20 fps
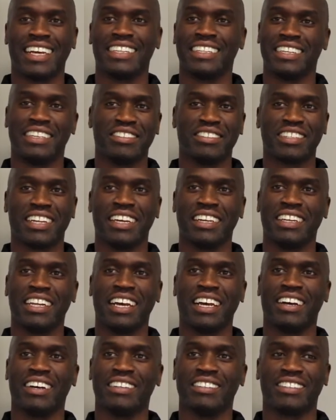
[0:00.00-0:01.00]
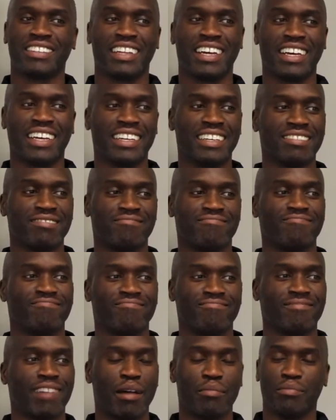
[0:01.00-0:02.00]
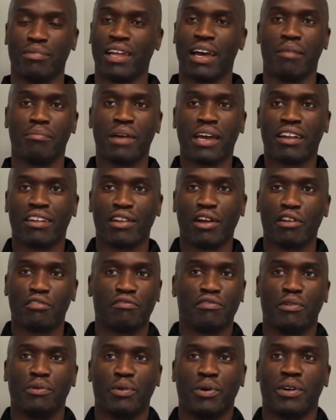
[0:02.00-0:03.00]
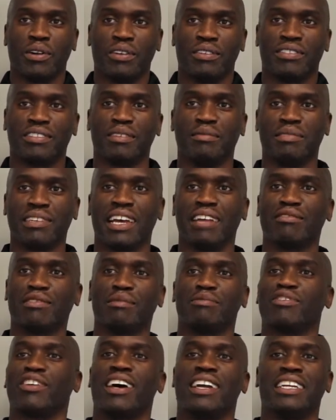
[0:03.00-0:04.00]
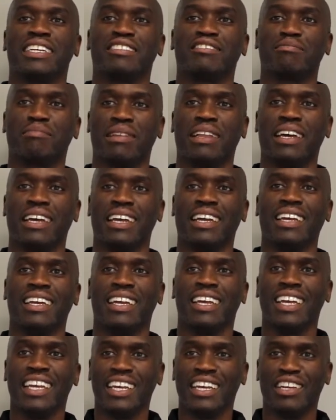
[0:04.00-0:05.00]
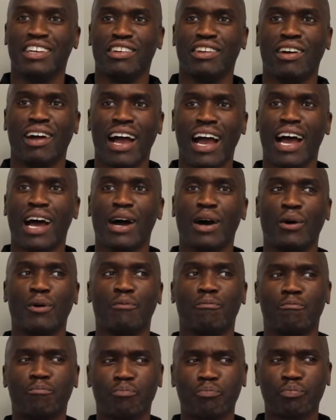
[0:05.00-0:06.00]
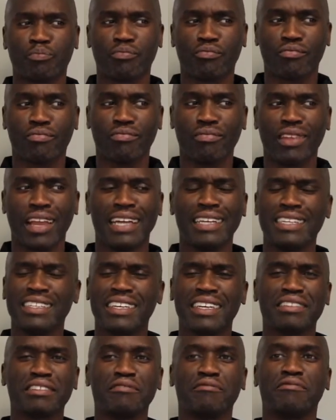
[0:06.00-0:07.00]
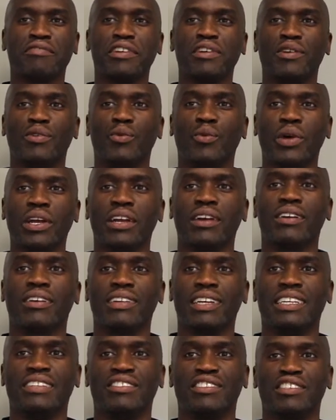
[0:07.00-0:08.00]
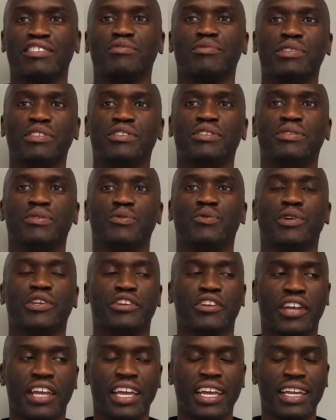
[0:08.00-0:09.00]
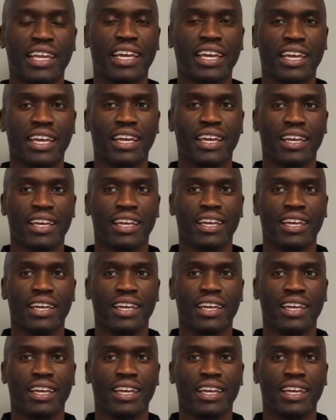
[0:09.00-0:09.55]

like they say now, it's like I'm, I'm at a loss for words sometimes when I'm trying to explain, you know, how. And it doesn't feel weird. It's just when you when you're in it,